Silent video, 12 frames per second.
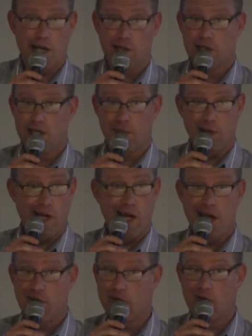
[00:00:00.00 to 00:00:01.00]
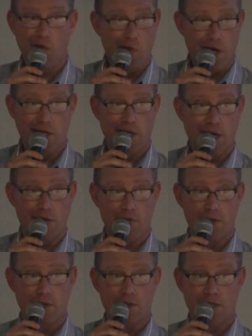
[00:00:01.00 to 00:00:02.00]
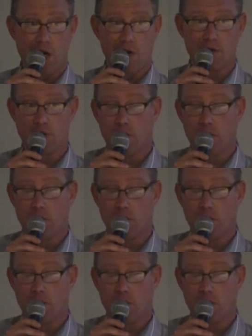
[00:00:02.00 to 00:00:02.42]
I looked at them like I have no idea how to fill this out.